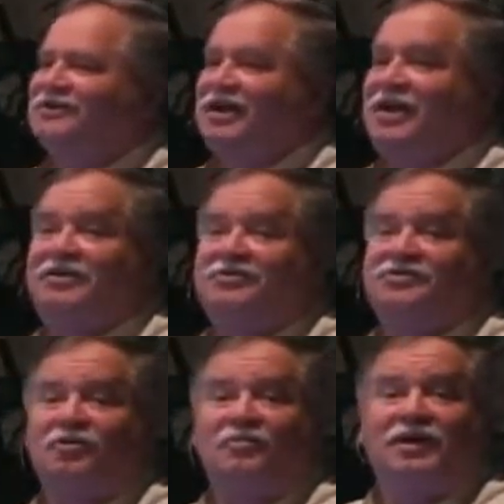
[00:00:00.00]
Scientists
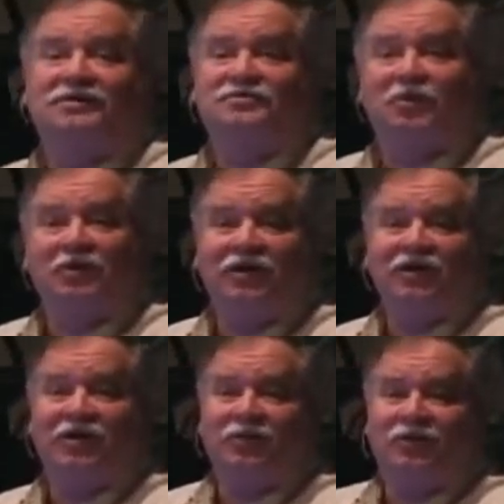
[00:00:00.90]
are amazed. Well, looky
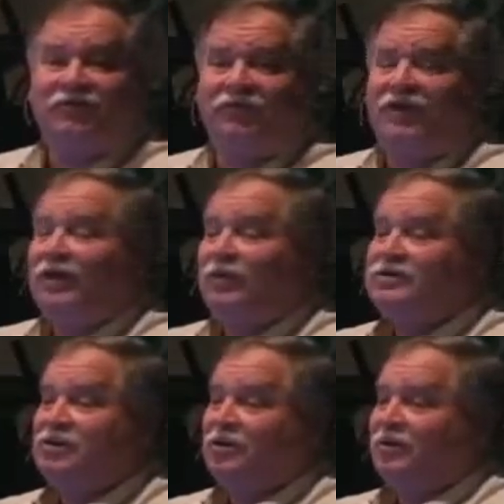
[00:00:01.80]
there. We we
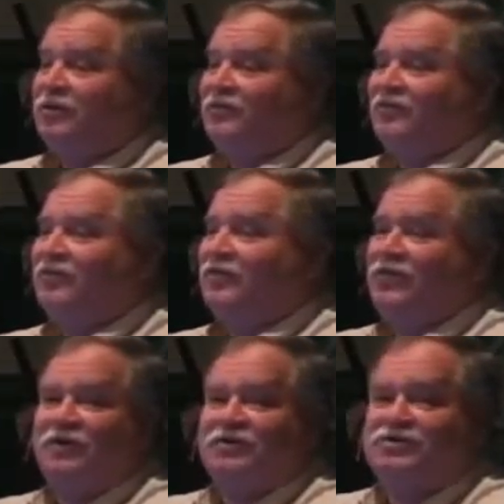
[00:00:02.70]
saw we
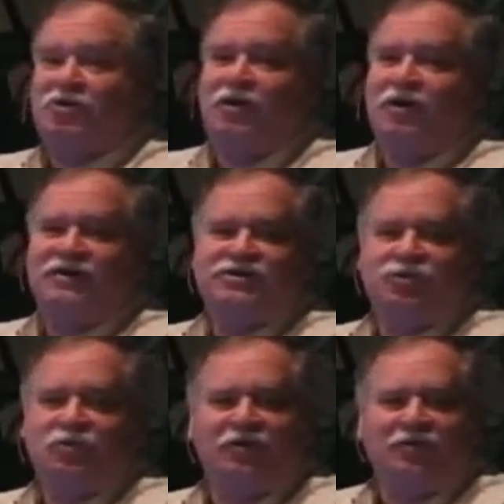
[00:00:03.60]
found a star
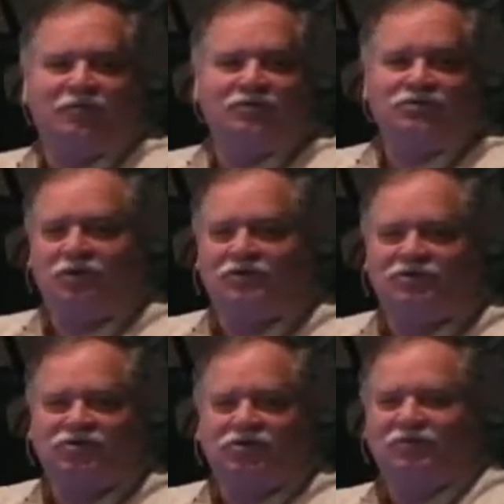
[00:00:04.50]
estuary where stars
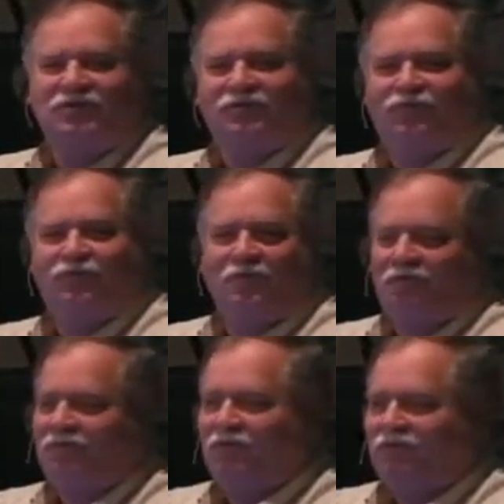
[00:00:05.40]
are still being formed.
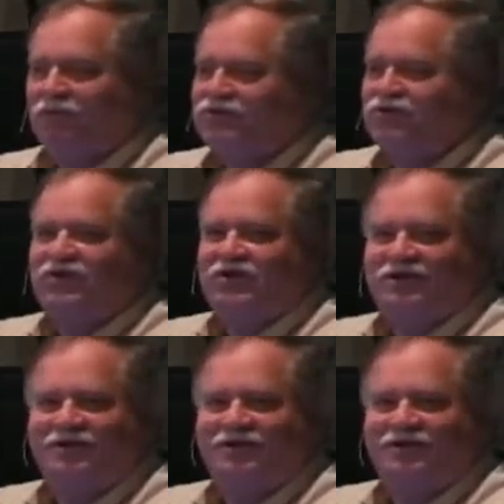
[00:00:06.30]
Well, well of course you did.